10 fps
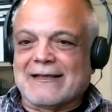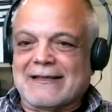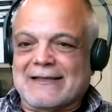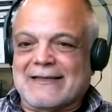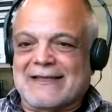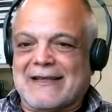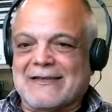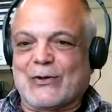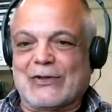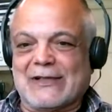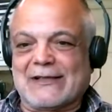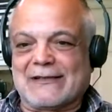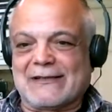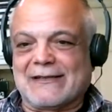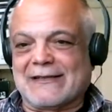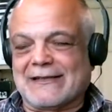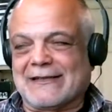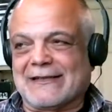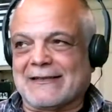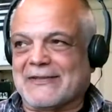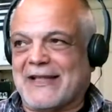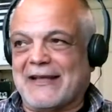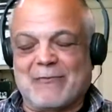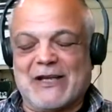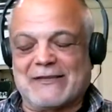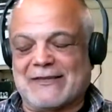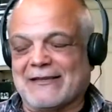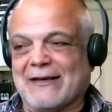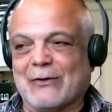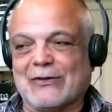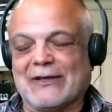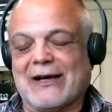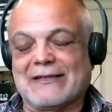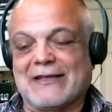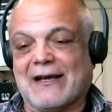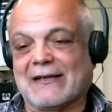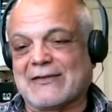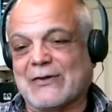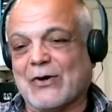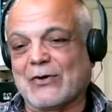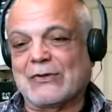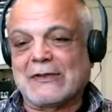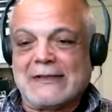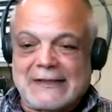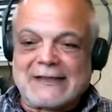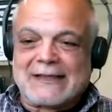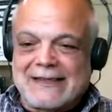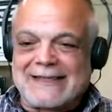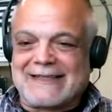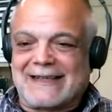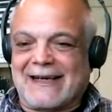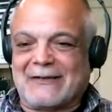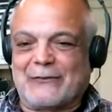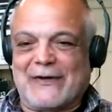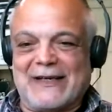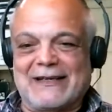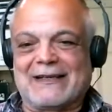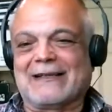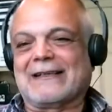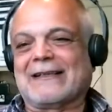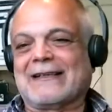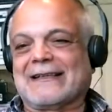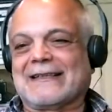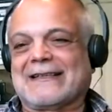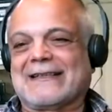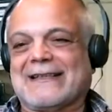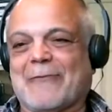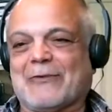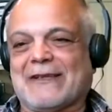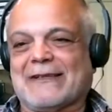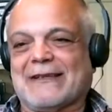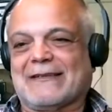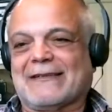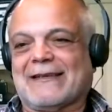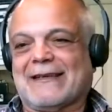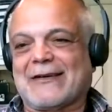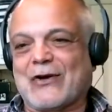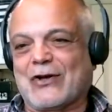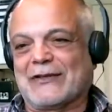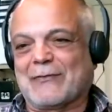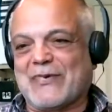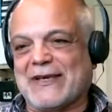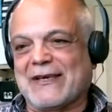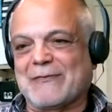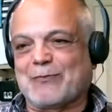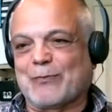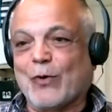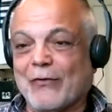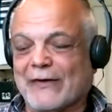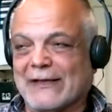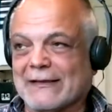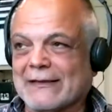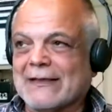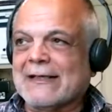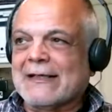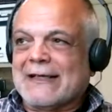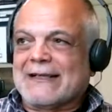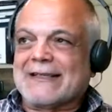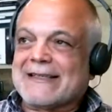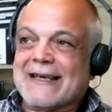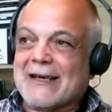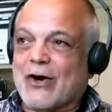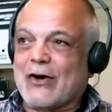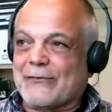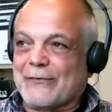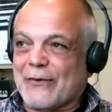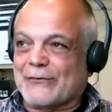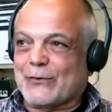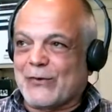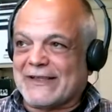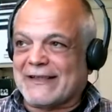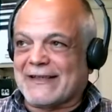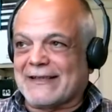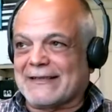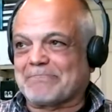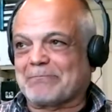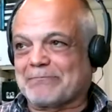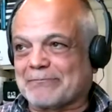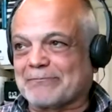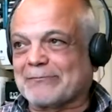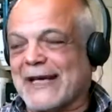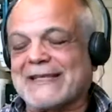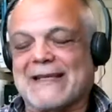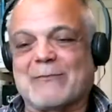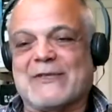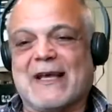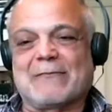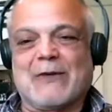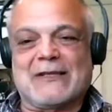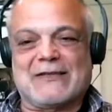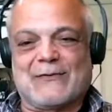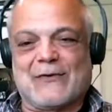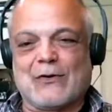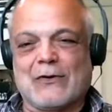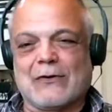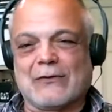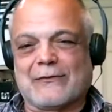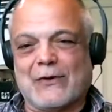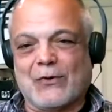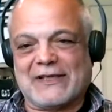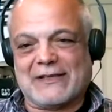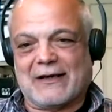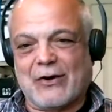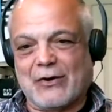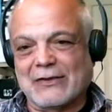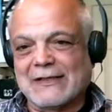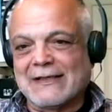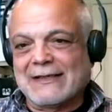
and censoring statements that are on the right side. So it's a gut feel. It's something that cannot be proven. The CEO of Twitter made some statements few weeks ago